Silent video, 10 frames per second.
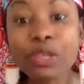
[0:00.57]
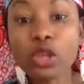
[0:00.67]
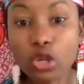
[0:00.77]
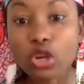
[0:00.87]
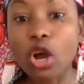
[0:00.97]

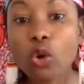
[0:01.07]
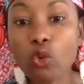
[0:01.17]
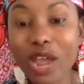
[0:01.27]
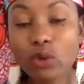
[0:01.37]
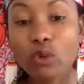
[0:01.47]
You know,
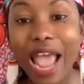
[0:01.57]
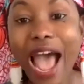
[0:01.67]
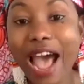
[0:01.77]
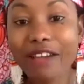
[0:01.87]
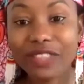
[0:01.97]
when we
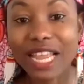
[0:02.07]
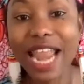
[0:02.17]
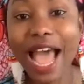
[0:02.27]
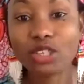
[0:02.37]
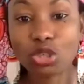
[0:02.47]
have the
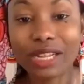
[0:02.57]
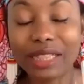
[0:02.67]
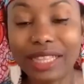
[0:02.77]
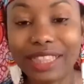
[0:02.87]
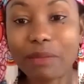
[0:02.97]
national
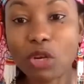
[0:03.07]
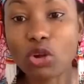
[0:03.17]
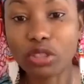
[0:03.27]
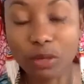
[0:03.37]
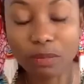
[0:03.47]
determined
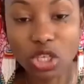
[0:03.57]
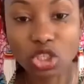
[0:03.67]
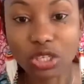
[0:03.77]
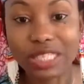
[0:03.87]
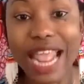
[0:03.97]

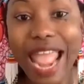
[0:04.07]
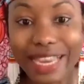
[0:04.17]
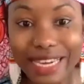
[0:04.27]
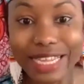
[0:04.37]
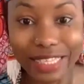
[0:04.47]
contributions, the
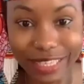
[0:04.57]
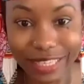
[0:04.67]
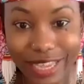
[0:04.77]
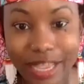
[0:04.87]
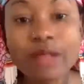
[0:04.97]

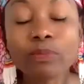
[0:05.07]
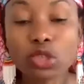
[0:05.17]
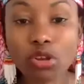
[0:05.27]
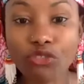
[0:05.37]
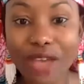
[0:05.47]
NDCs,
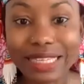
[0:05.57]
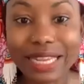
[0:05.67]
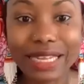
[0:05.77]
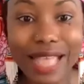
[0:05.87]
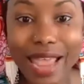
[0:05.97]
so
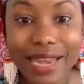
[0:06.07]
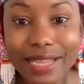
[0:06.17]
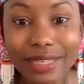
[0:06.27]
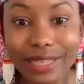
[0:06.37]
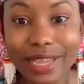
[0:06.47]
firstly, the
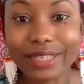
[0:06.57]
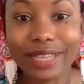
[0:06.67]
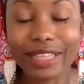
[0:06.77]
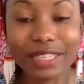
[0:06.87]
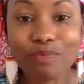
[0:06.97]
NDCs,
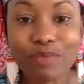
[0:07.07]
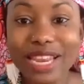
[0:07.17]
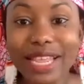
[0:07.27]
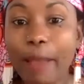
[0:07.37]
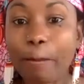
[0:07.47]
it's
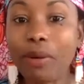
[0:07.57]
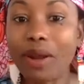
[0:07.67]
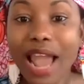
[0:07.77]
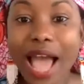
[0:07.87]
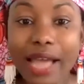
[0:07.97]
meaning a
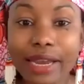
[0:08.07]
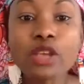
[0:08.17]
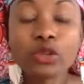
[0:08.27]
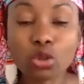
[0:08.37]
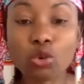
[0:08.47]
plan
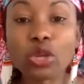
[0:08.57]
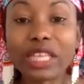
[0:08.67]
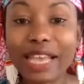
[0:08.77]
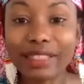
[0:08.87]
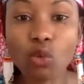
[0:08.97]
to
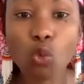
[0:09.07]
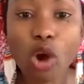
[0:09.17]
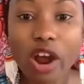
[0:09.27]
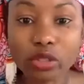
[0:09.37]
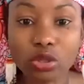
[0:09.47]
get the
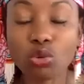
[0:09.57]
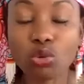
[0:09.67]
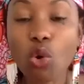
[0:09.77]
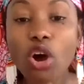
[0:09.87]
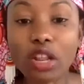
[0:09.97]
world
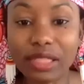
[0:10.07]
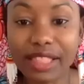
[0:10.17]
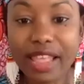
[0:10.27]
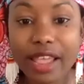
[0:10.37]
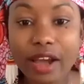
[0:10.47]
to all
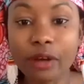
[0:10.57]
the